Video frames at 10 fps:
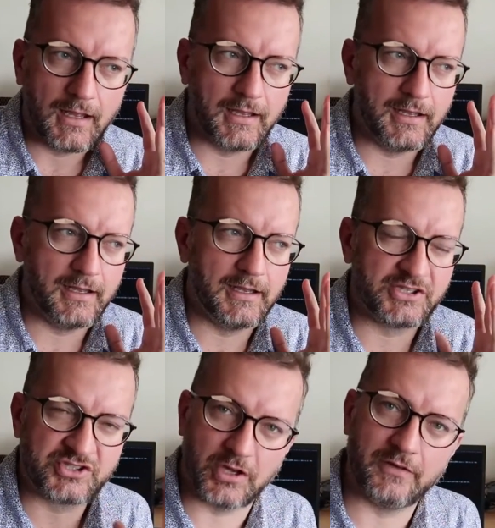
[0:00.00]
uh,
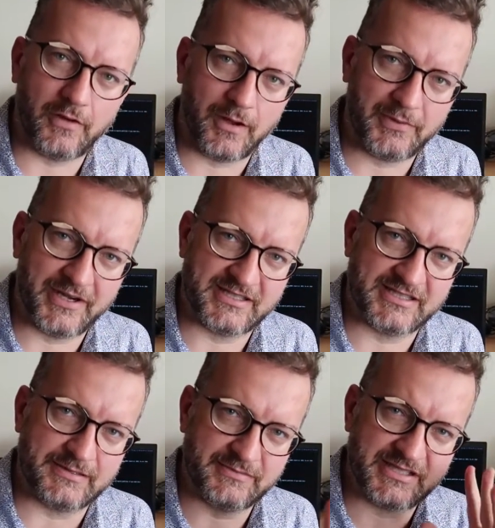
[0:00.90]
server operating
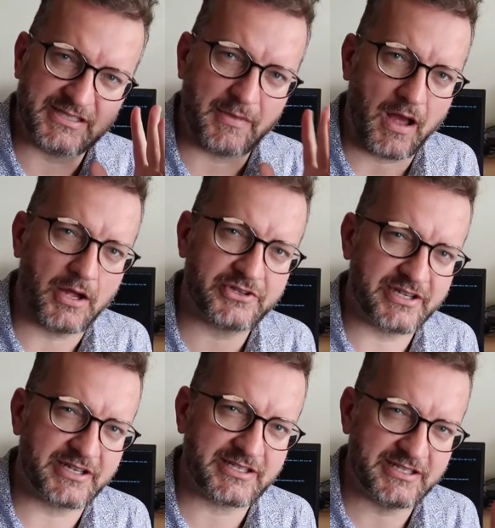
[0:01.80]
systems since my Arch
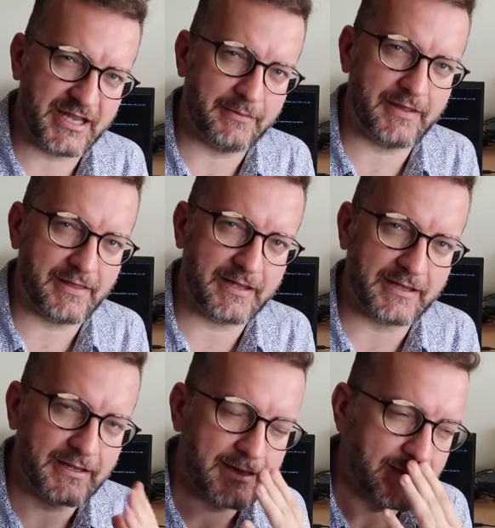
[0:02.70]
Linux and Debian thing